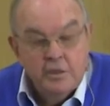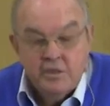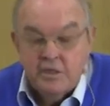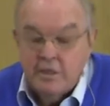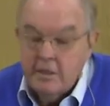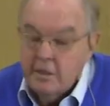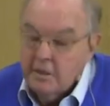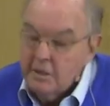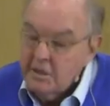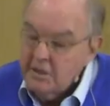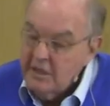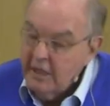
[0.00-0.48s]

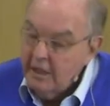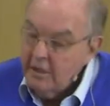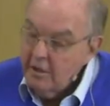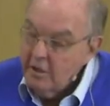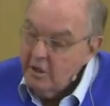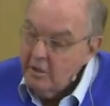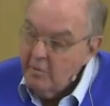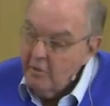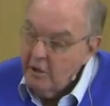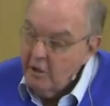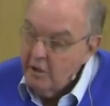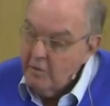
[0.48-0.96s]
See, the
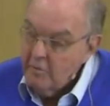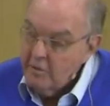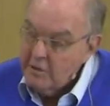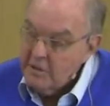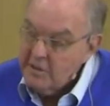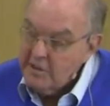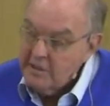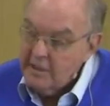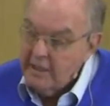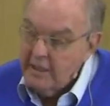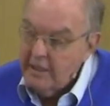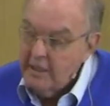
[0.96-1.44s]
Ten
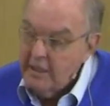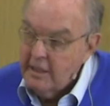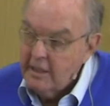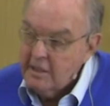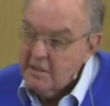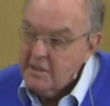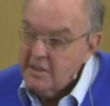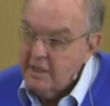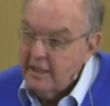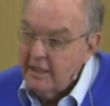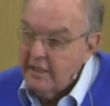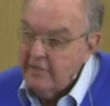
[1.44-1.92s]
Commandments stand
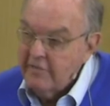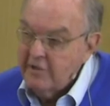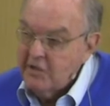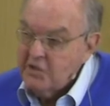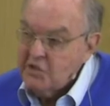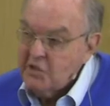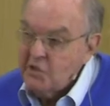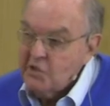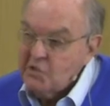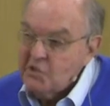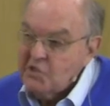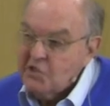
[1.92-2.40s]
outside of
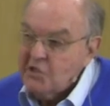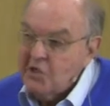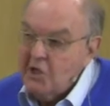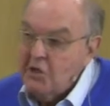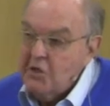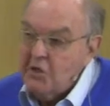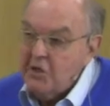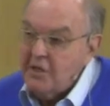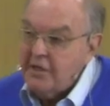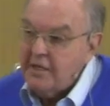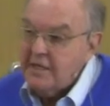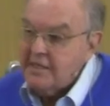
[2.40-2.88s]
us on
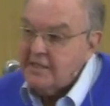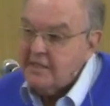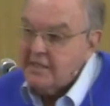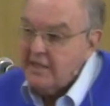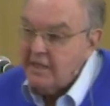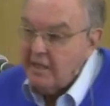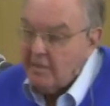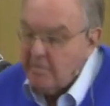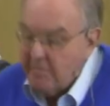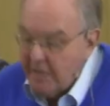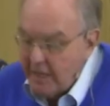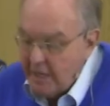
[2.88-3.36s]
stone and they
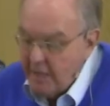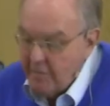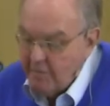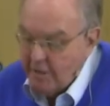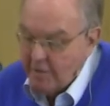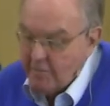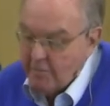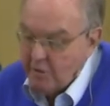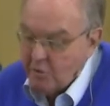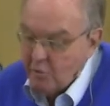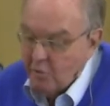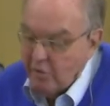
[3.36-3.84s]
say, obey
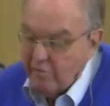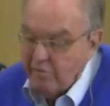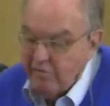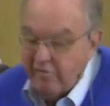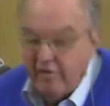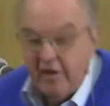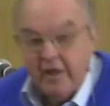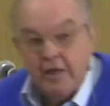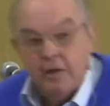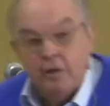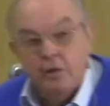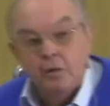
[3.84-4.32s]
me, but we
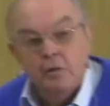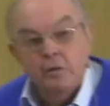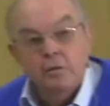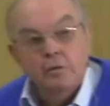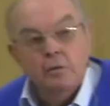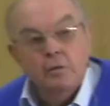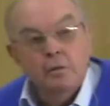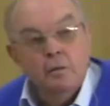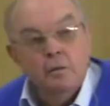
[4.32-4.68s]
fail.